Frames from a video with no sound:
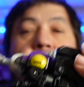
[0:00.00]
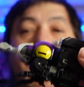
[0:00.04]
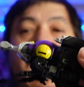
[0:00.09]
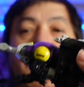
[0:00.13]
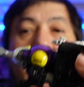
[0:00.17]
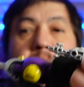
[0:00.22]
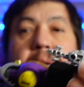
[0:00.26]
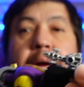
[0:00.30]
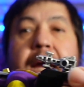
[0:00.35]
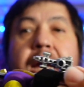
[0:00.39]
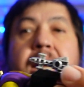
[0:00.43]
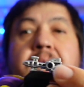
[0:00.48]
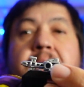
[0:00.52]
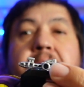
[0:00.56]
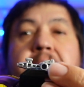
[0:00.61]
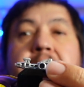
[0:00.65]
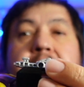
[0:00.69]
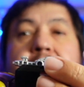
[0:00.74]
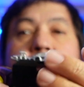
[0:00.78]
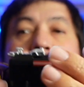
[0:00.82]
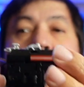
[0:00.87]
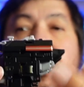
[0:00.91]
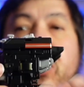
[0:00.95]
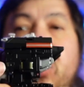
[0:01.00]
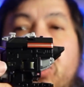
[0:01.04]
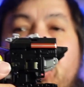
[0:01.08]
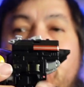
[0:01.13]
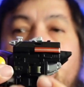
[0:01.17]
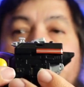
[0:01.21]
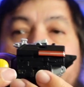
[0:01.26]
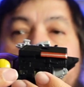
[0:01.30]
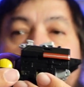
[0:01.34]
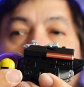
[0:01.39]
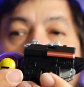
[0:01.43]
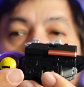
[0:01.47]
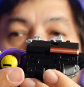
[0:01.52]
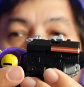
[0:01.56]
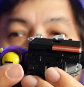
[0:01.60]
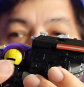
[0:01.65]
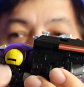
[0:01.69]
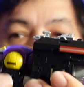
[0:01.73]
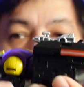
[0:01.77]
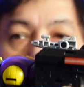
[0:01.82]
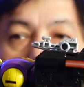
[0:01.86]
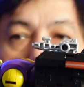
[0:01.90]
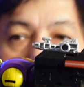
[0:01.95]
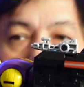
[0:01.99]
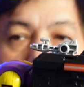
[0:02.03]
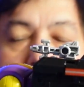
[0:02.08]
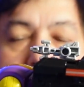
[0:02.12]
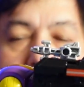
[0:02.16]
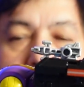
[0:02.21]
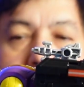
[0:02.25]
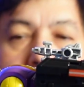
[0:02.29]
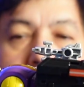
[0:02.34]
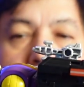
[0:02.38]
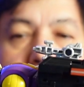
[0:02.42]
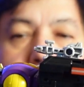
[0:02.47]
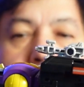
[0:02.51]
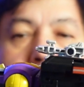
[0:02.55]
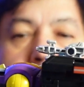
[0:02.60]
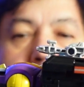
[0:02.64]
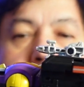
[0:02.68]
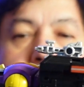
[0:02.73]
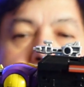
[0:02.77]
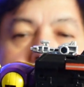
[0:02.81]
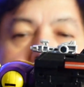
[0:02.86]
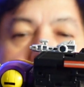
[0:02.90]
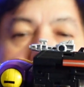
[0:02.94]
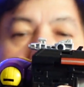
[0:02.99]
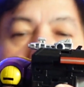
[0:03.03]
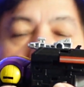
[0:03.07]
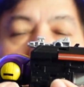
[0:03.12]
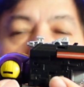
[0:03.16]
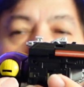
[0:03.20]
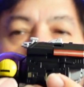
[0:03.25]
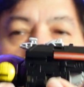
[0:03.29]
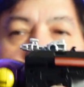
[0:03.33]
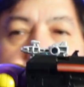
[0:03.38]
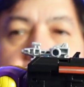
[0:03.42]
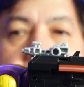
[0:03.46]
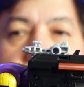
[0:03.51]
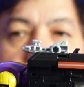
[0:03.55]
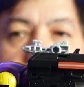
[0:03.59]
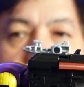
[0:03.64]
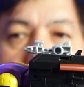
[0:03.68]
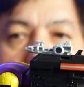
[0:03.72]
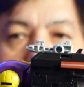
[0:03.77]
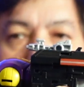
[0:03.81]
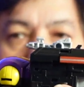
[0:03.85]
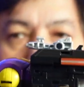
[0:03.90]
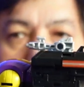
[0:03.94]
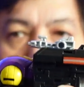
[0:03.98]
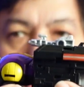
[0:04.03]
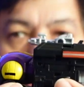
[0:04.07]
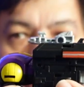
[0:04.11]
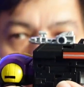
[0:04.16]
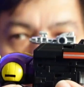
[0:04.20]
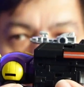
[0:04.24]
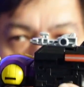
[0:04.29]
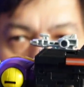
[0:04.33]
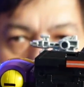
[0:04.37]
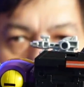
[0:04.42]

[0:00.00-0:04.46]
I like that they look like robotic animals, that they're not animals that turn into